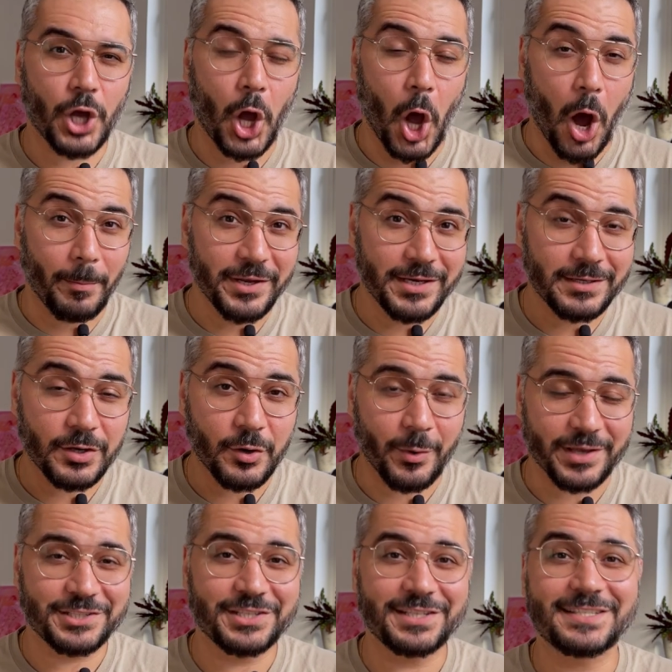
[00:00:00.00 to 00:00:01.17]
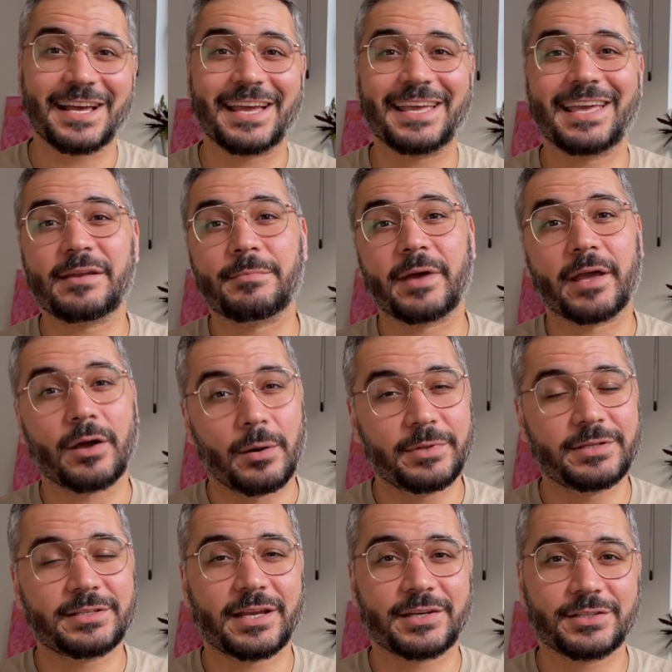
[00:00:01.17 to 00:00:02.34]
common questions I get in my comment
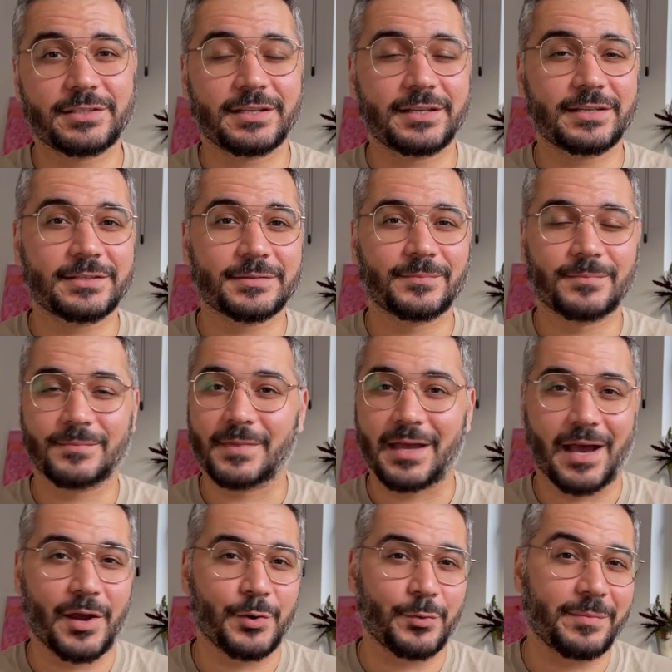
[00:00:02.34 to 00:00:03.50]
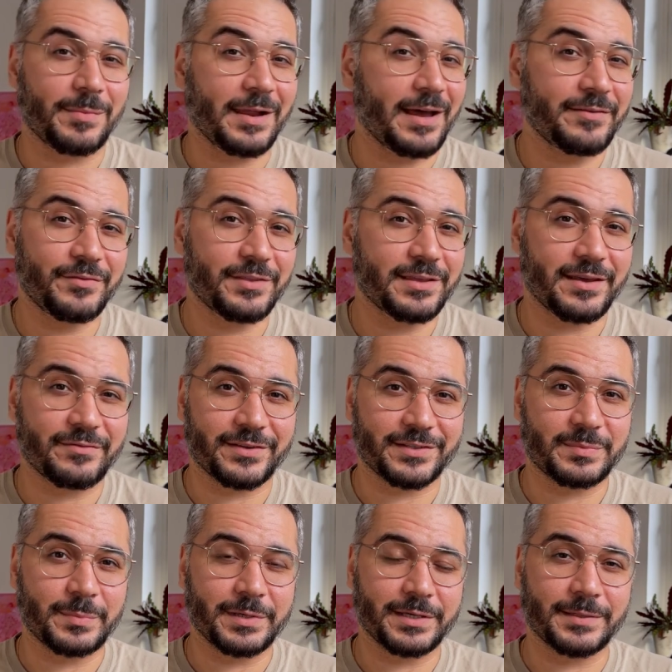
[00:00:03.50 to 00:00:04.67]
section is, how do I apply for the
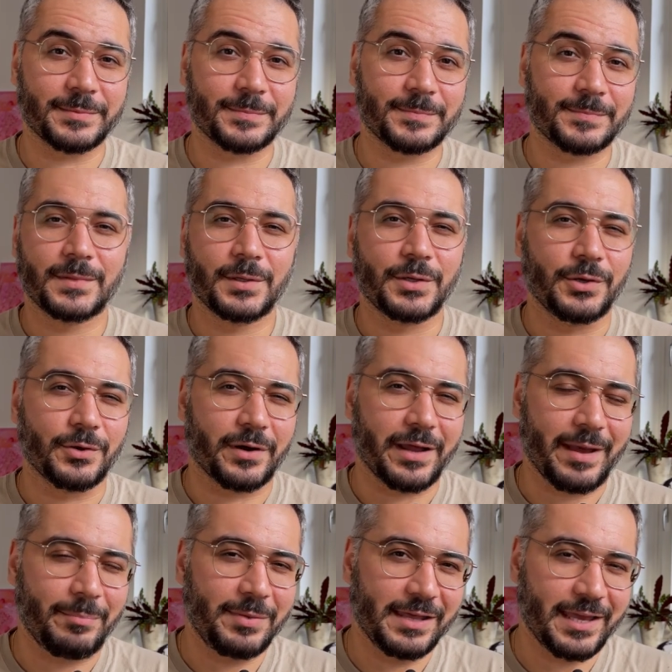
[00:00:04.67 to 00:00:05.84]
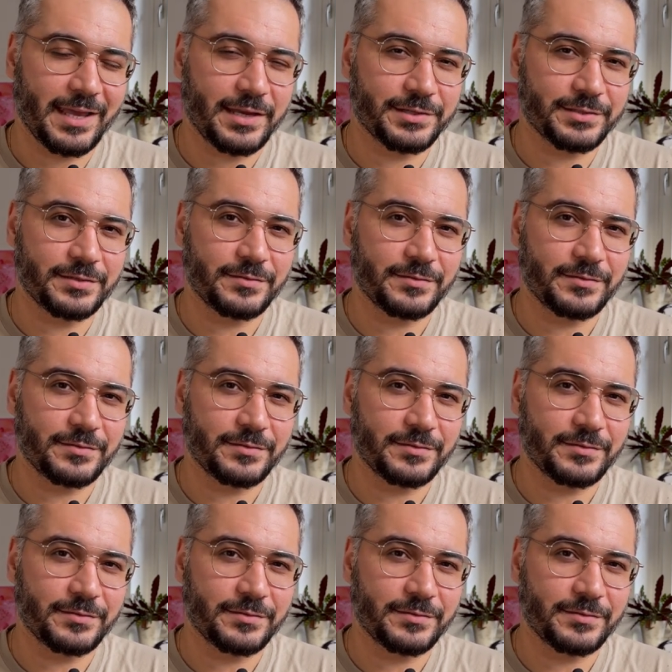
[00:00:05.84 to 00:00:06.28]
FSP? Your application